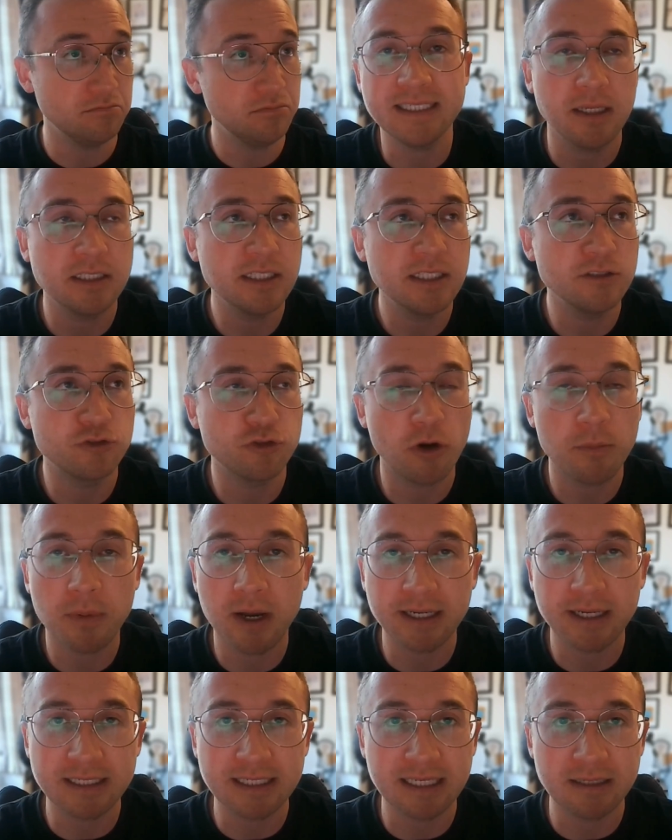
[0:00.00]
He didn't drop
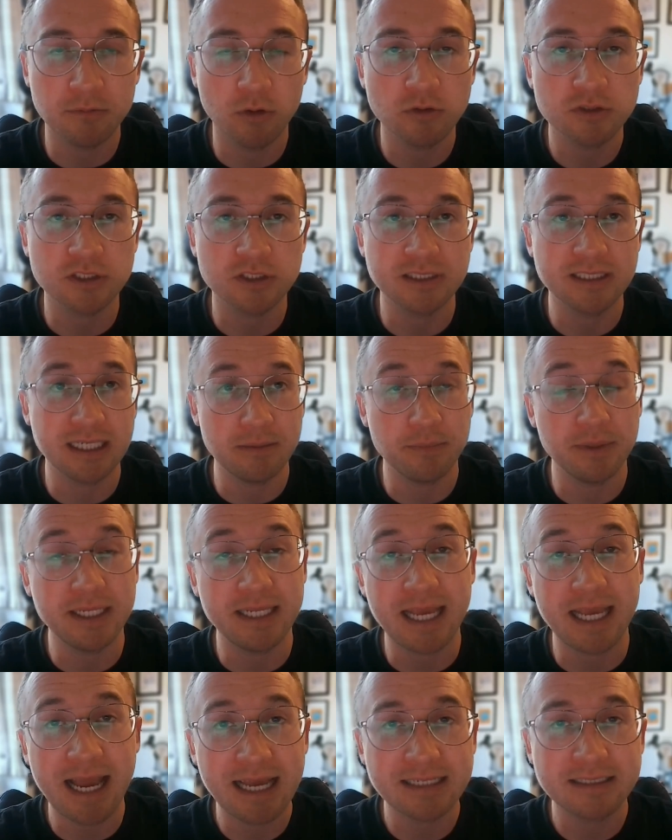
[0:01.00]
behind Liam Lawson, did he? But he
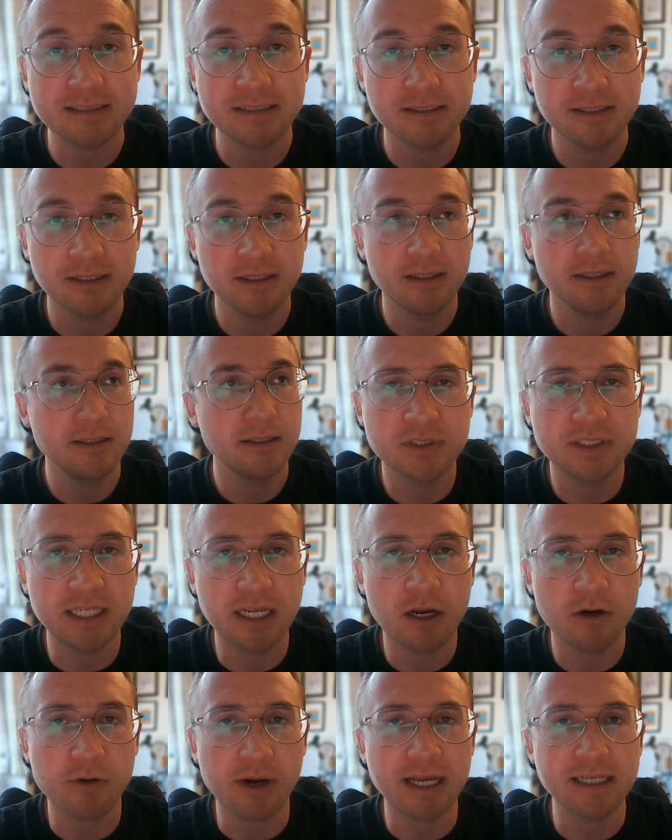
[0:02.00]
had
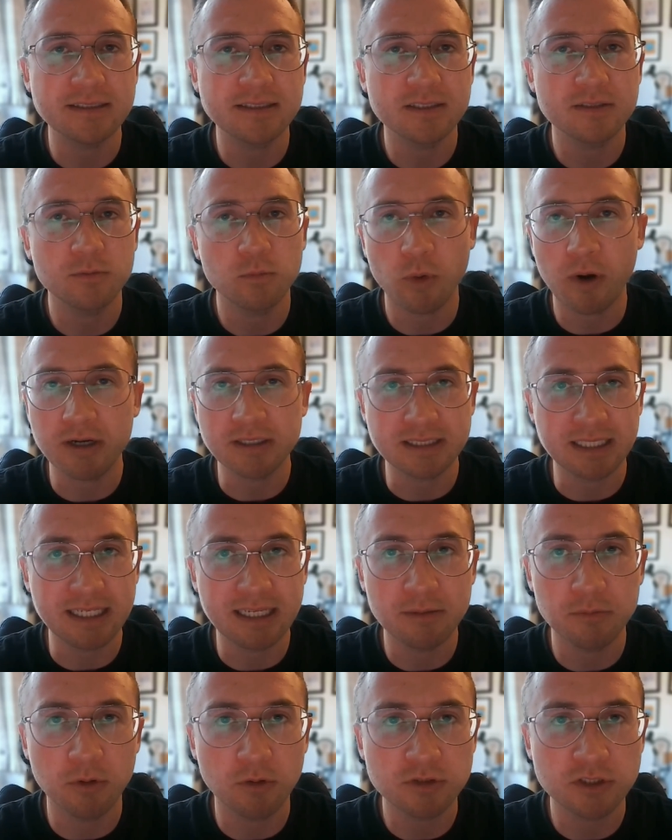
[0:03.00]
DRS, whereas
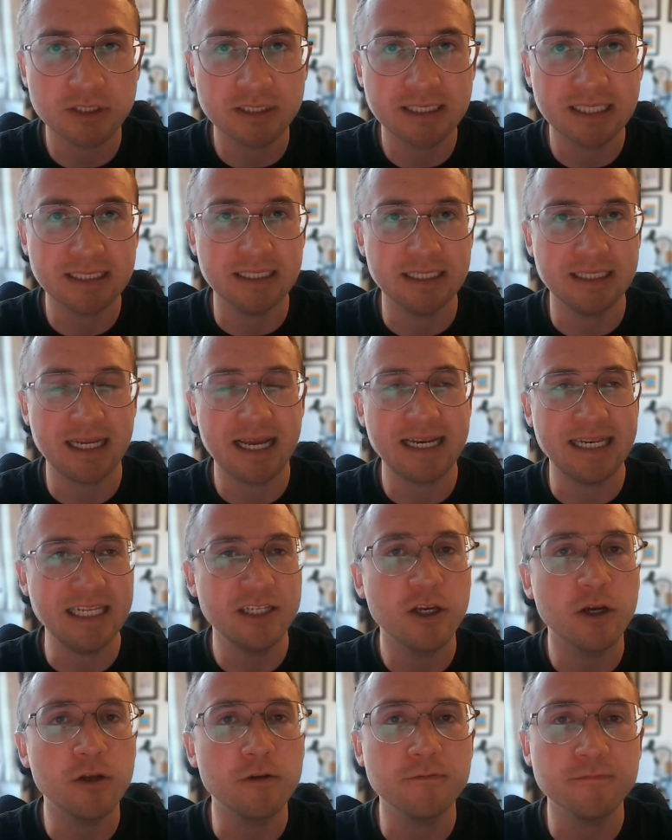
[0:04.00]
Liam Lawson didn't, and he
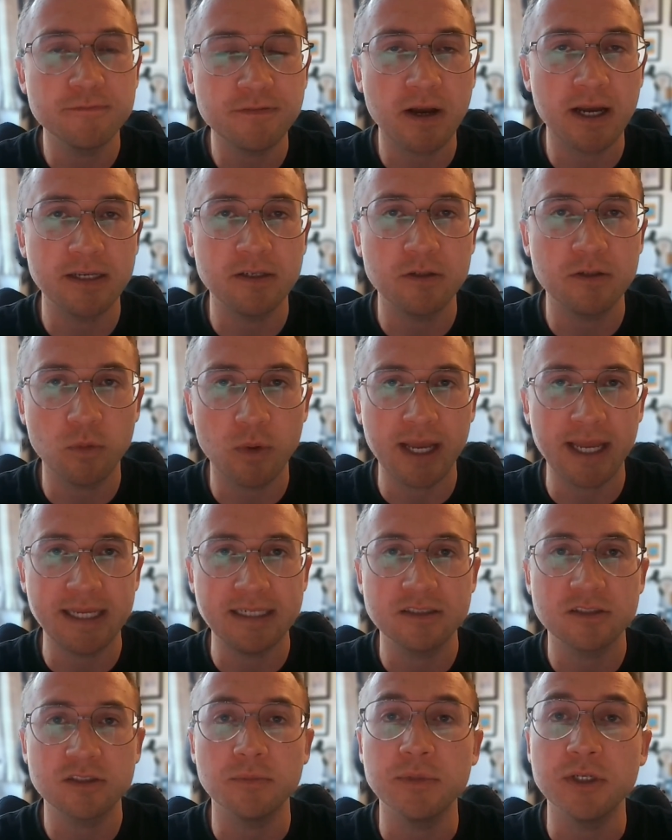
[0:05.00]
couldn't find a
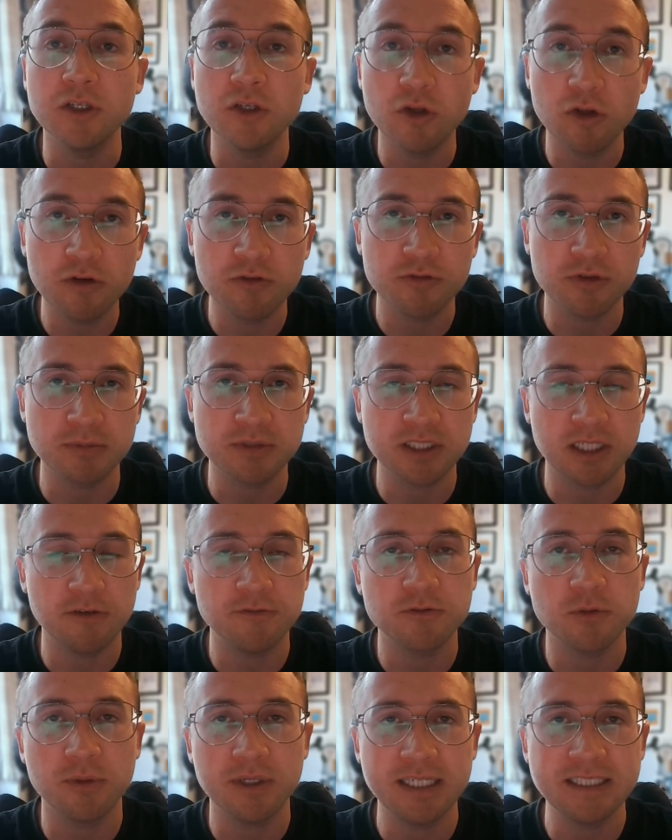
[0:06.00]
way to maneuver himself
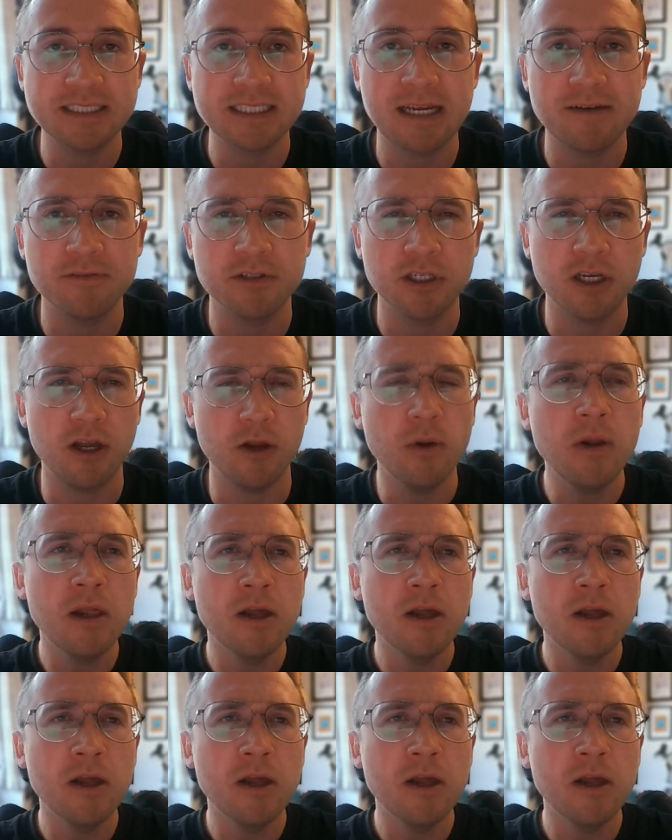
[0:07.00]
to at least have a go.